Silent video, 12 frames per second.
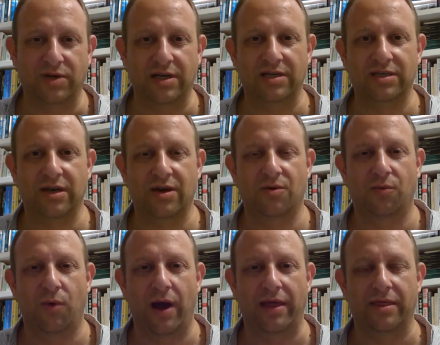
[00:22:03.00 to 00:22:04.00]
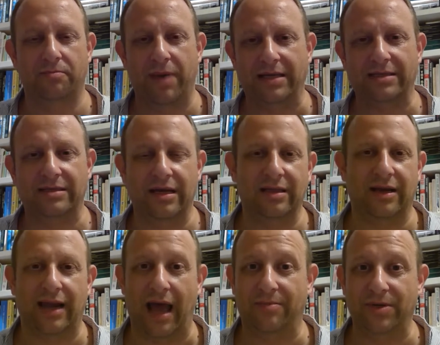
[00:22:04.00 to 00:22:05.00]
where the best thing that can happen to
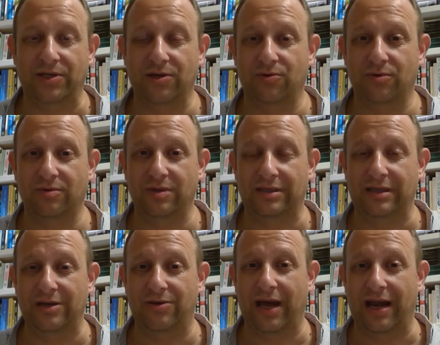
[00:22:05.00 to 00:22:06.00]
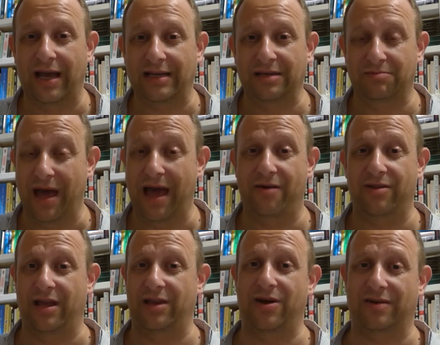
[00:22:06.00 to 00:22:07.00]
you is that you get elected mayor, and then you have some
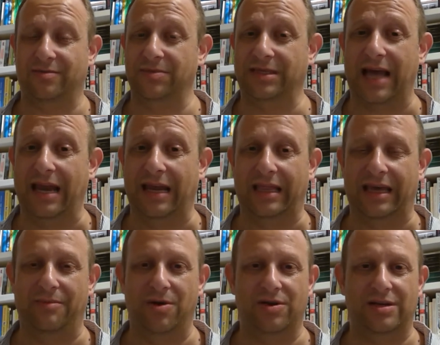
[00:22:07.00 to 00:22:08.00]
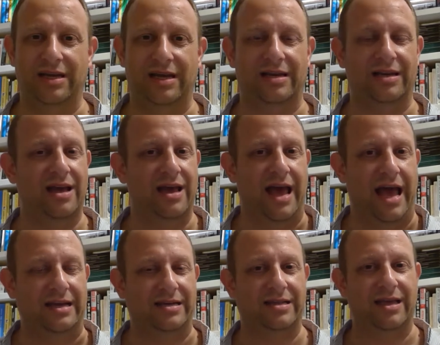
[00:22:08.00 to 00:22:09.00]
standing in the community and the
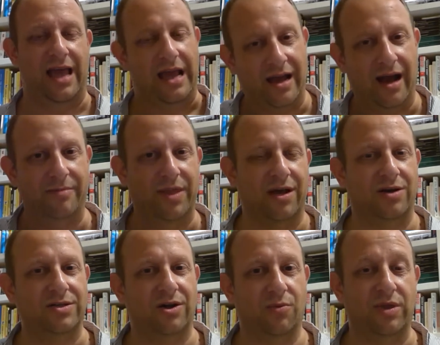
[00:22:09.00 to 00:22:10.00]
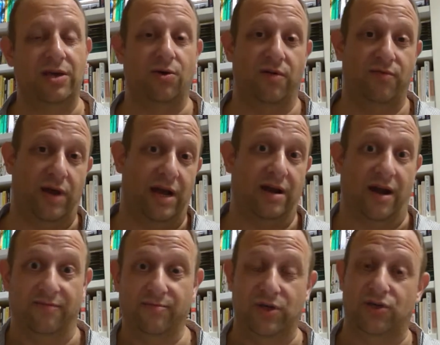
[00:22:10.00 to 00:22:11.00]
income that goes along with it. Or if you get a government job,
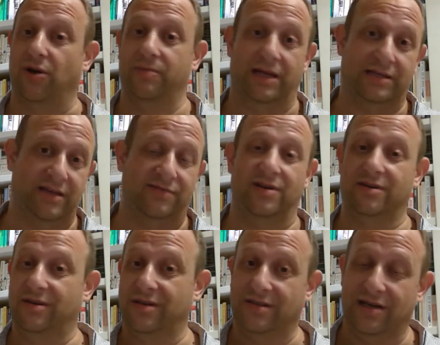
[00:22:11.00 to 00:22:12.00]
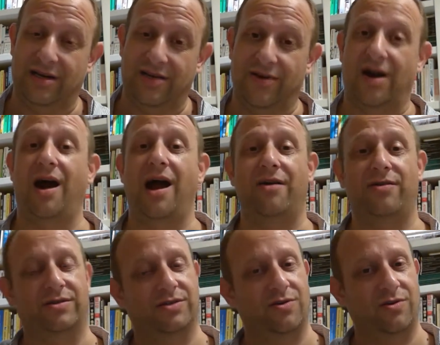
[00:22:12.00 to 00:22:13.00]
that's even considered even higher, and so you're
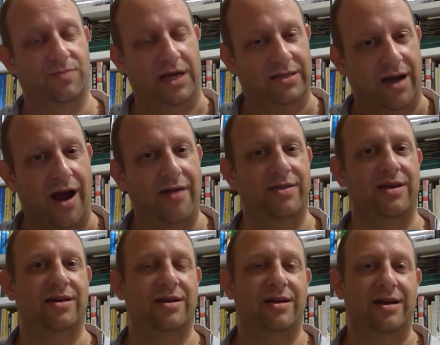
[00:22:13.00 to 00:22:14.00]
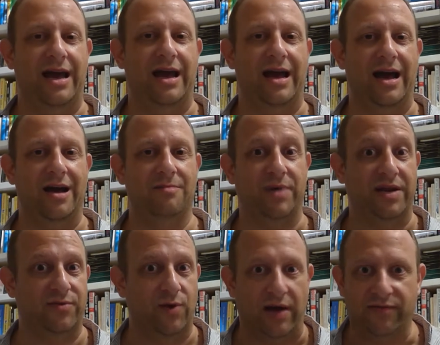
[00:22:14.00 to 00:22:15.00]
placed higher. But if you have no
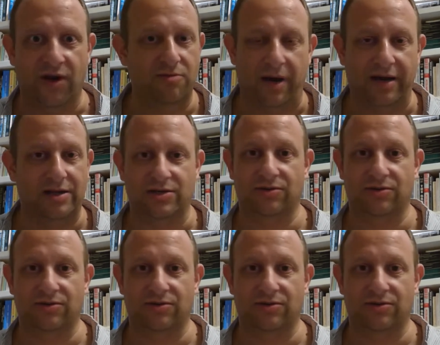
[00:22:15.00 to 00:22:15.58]
money at all, then